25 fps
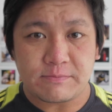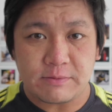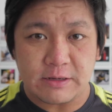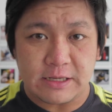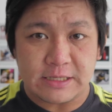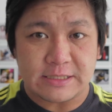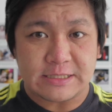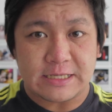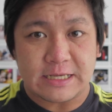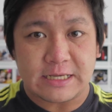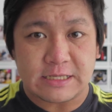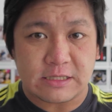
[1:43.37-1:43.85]

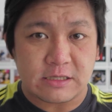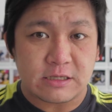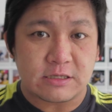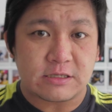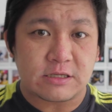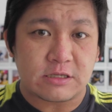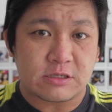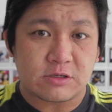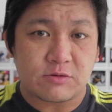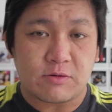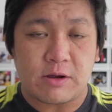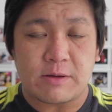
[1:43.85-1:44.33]
please hit the
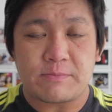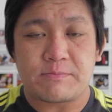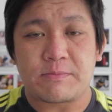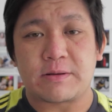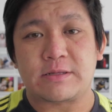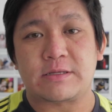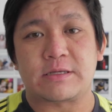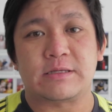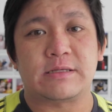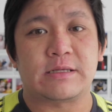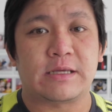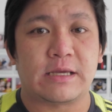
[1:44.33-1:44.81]
subscribe
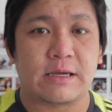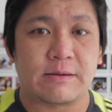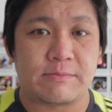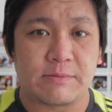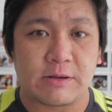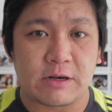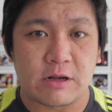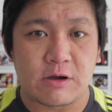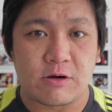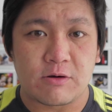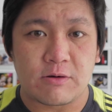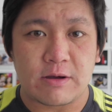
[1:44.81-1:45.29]
button here
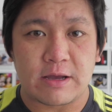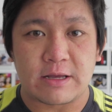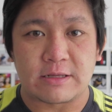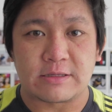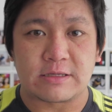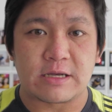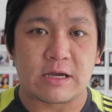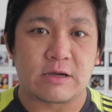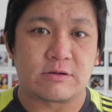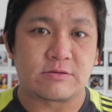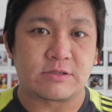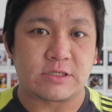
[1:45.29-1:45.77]
below,
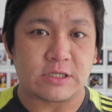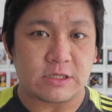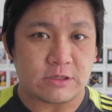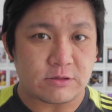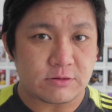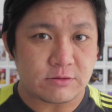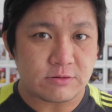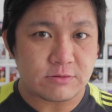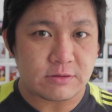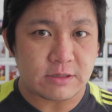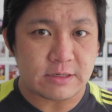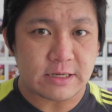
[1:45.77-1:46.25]
and I'll see
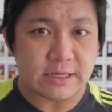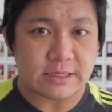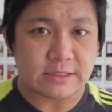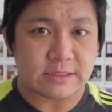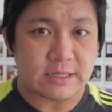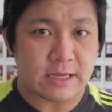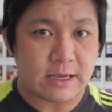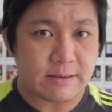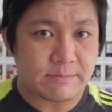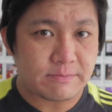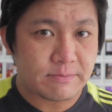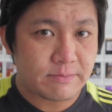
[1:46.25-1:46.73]
you the next
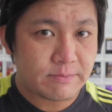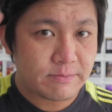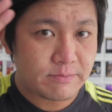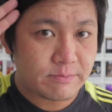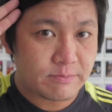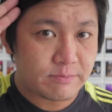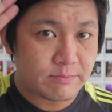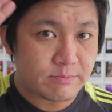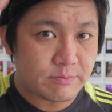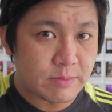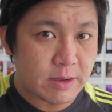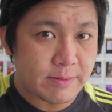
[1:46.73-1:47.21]
time.
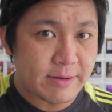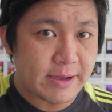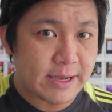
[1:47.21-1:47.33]
Bye